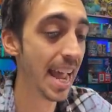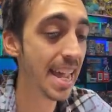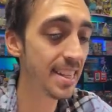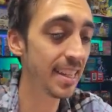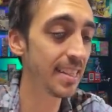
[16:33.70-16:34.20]

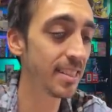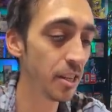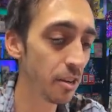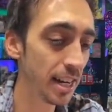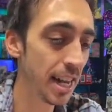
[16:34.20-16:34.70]
and
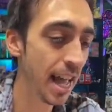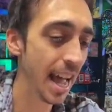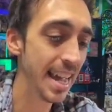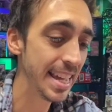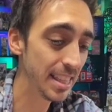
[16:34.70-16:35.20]
considering
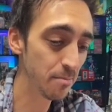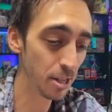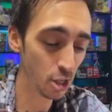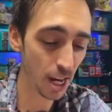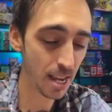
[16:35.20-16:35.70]
I hit the
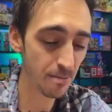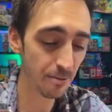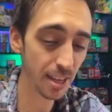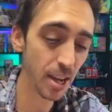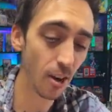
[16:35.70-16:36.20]
Machamp
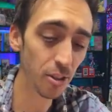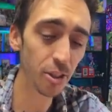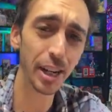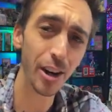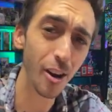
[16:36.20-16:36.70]
V
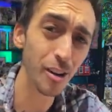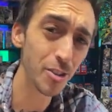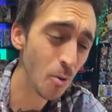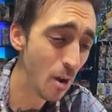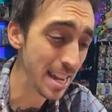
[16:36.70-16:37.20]
alternate art
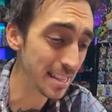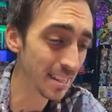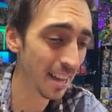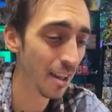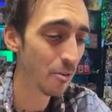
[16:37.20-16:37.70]
twice
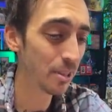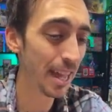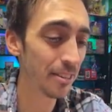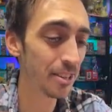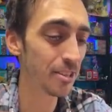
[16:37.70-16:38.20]

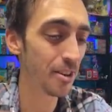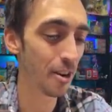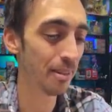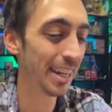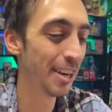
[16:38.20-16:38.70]
without the
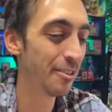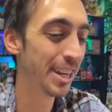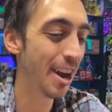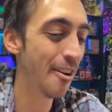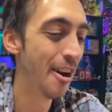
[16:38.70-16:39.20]
Starmie. Here we
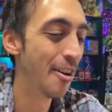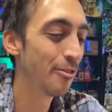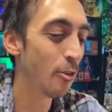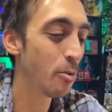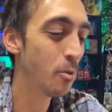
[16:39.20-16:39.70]
go.
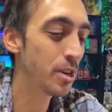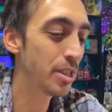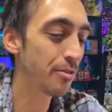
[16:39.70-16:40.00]
4 more to the